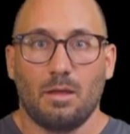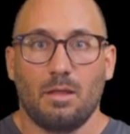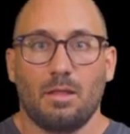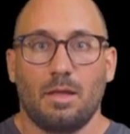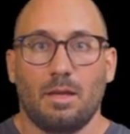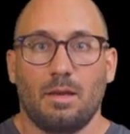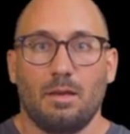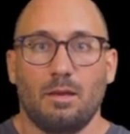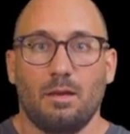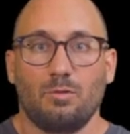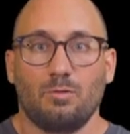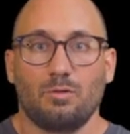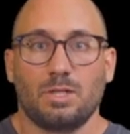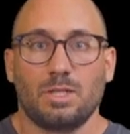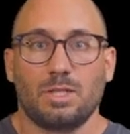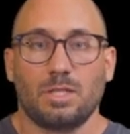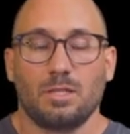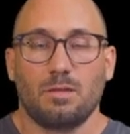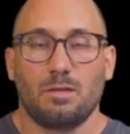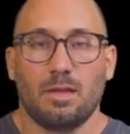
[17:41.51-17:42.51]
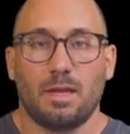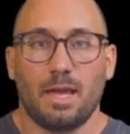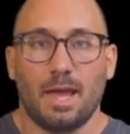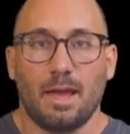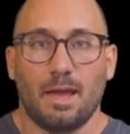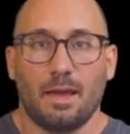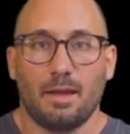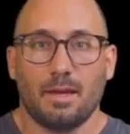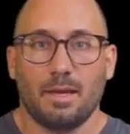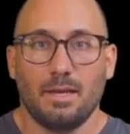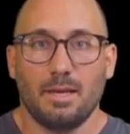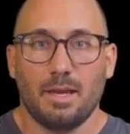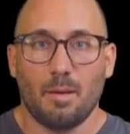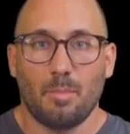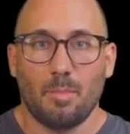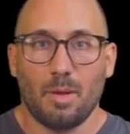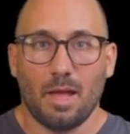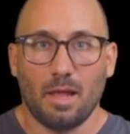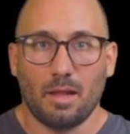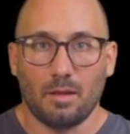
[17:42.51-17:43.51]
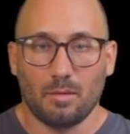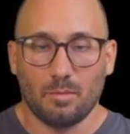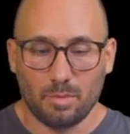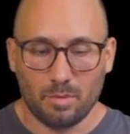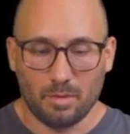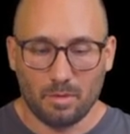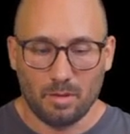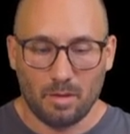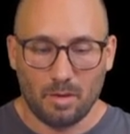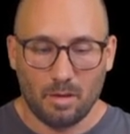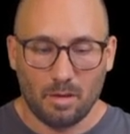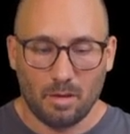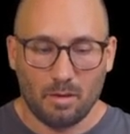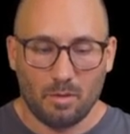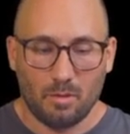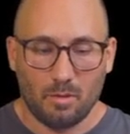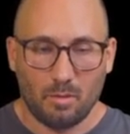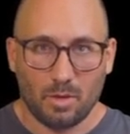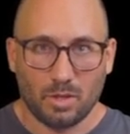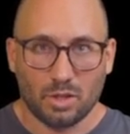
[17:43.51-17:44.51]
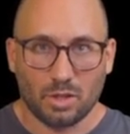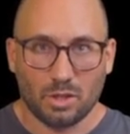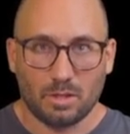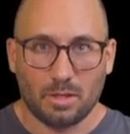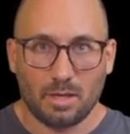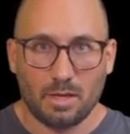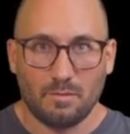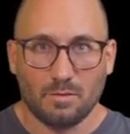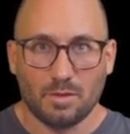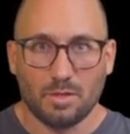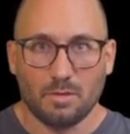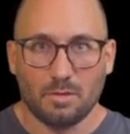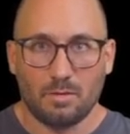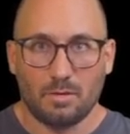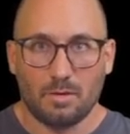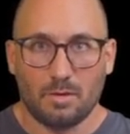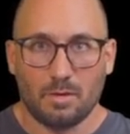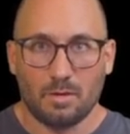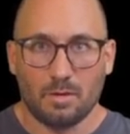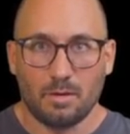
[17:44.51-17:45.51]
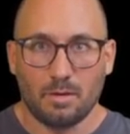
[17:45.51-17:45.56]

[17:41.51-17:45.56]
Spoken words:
that loads the in-app help, which gives you a